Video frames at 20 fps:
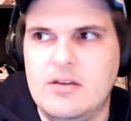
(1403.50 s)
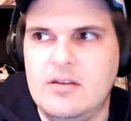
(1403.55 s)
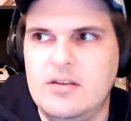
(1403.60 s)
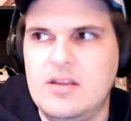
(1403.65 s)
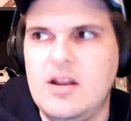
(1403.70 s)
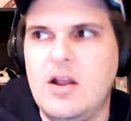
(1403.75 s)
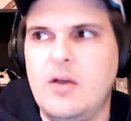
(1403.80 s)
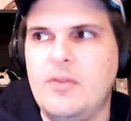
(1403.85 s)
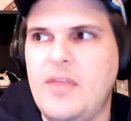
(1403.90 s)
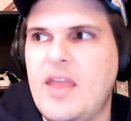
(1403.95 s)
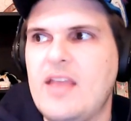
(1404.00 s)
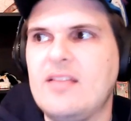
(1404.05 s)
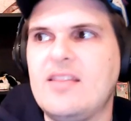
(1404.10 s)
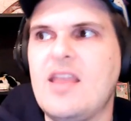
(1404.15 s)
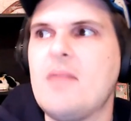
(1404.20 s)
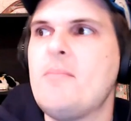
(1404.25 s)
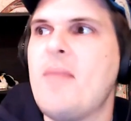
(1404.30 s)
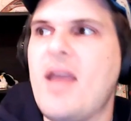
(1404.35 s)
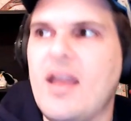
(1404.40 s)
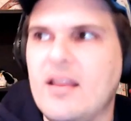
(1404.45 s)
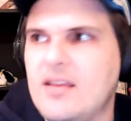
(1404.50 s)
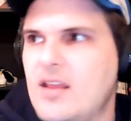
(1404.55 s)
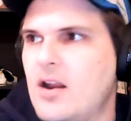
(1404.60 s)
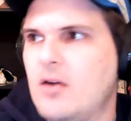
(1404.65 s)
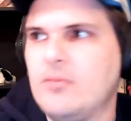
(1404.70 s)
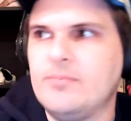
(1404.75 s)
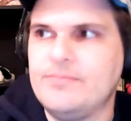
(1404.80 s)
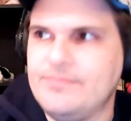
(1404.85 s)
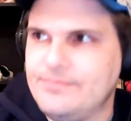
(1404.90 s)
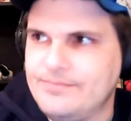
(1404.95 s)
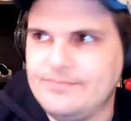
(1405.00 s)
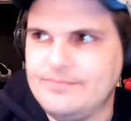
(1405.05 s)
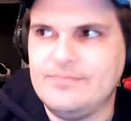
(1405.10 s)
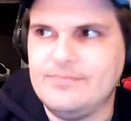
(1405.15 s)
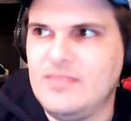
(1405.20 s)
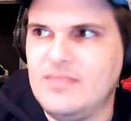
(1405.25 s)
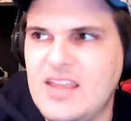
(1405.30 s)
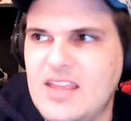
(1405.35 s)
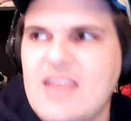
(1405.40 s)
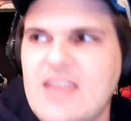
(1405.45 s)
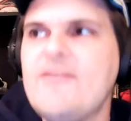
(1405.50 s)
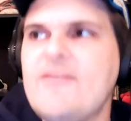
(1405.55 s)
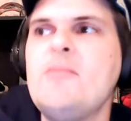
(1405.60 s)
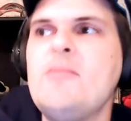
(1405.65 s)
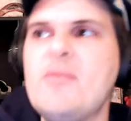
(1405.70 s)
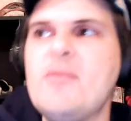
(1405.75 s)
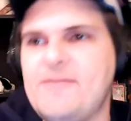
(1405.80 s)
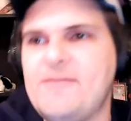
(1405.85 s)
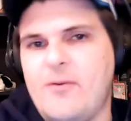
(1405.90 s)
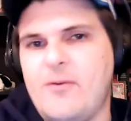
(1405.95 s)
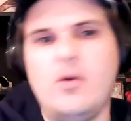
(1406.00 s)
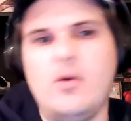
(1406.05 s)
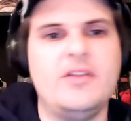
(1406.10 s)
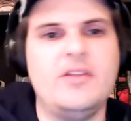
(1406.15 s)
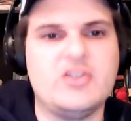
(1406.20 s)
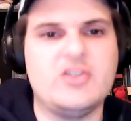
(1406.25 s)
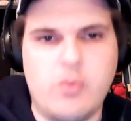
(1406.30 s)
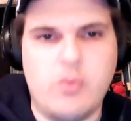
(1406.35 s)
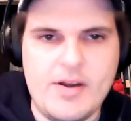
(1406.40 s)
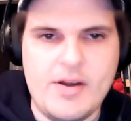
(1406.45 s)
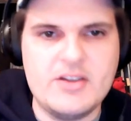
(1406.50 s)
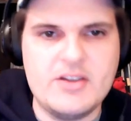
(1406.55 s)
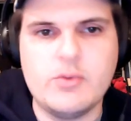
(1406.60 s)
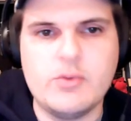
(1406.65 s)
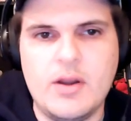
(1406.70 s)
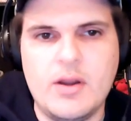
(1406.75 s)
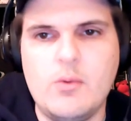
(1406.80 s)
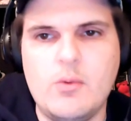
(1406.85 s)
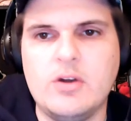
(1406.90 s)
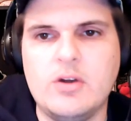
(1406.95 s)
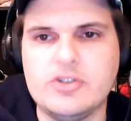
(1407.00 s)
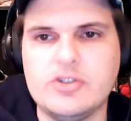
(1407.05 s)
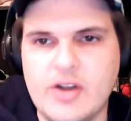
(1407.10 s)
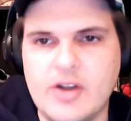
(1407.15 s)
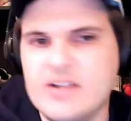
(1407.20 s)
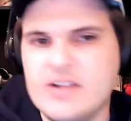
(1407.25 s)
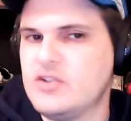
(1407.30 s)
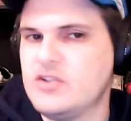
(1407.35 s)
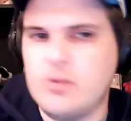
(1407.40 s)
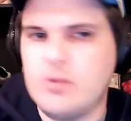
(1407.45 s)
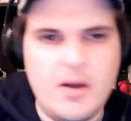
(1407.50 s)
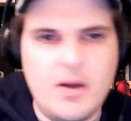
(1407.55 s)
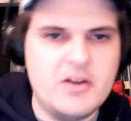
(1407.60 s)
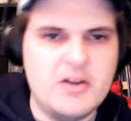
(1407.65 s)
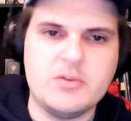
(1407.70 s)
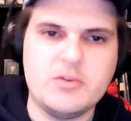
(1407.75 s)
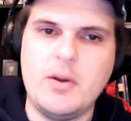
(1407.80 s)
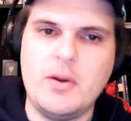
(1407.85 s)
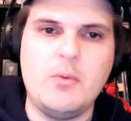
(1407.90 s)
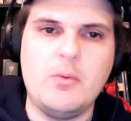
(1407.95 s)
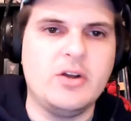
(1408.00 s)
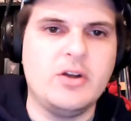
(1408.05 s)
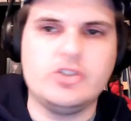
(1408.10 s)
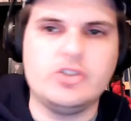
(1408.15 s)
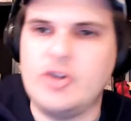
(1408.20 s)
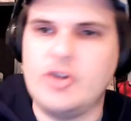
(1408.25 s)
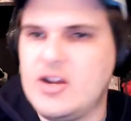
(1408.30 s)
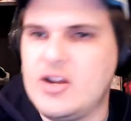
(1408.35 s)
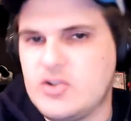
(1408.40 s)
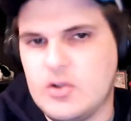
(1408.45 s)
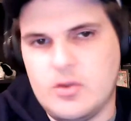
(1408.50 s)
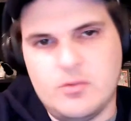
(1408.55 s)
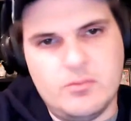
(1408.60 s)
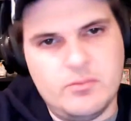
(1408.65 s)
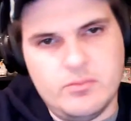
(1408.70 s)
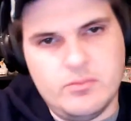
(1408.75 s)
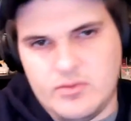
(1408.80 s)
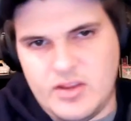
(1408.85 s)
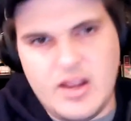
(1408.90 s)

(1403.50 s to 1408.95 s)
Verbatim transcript: You know, they they you know, even before the 2021 trades, the 2021 trades are the,